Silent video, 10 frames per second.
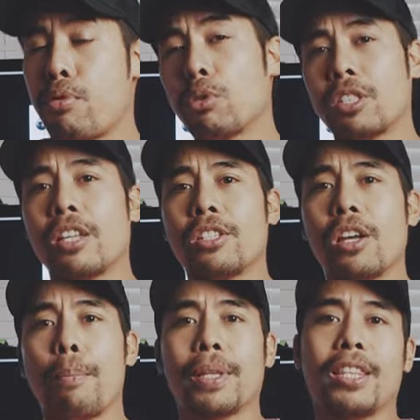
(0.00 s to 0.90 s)

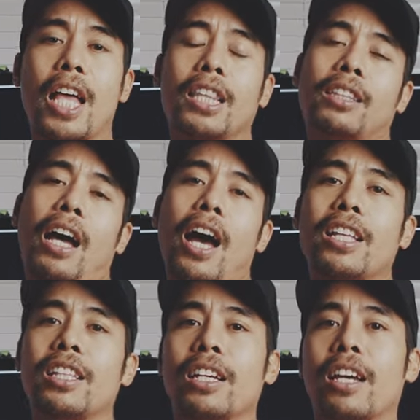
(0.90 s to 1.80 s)
processor, but then
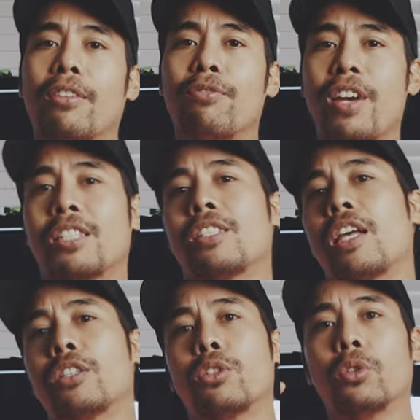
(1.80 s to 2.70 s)
highly invest
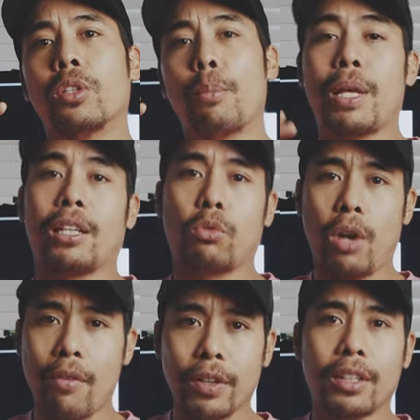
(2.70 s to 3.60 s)
into the better
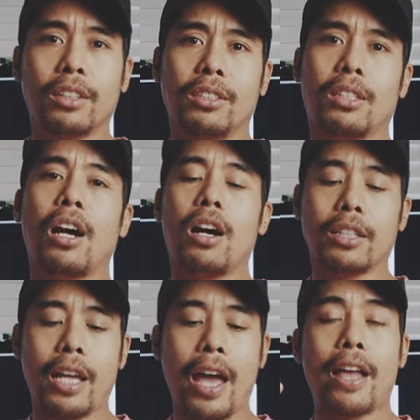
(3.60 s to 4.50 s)
graphics
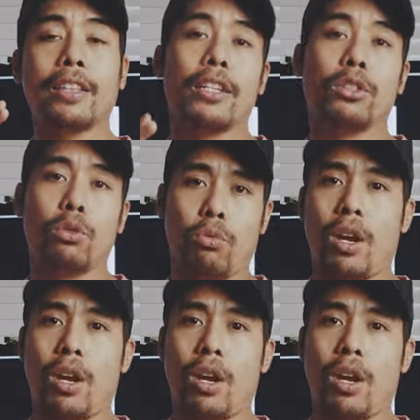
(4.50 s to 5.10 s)
card and into